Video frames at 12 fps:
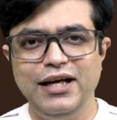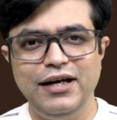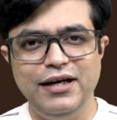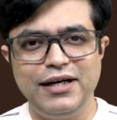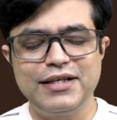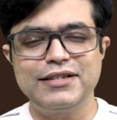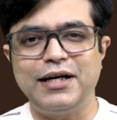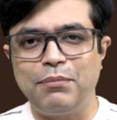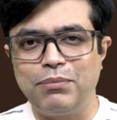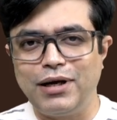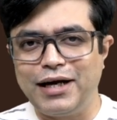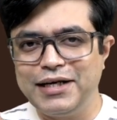Let us
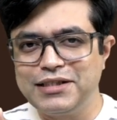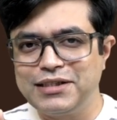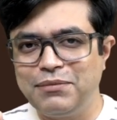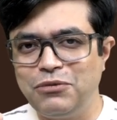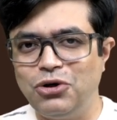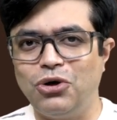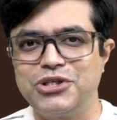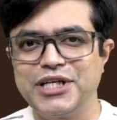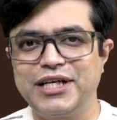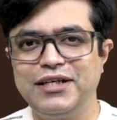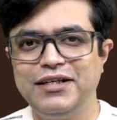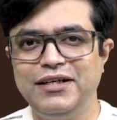apply some
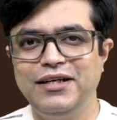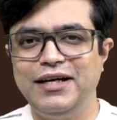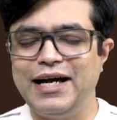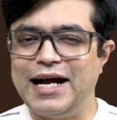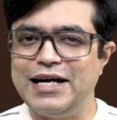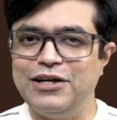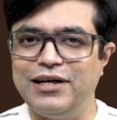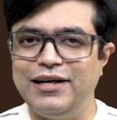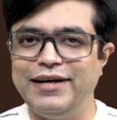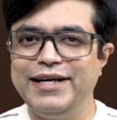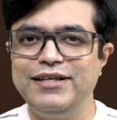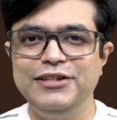logic and
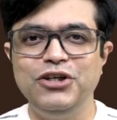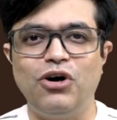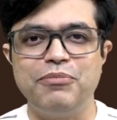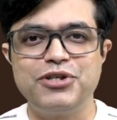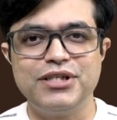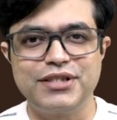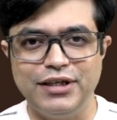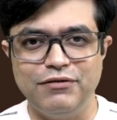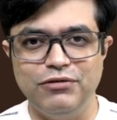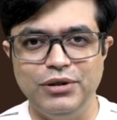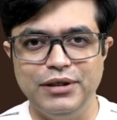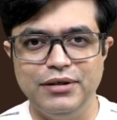read the options
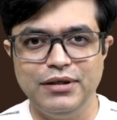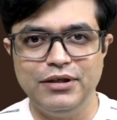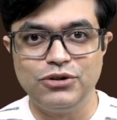carefully.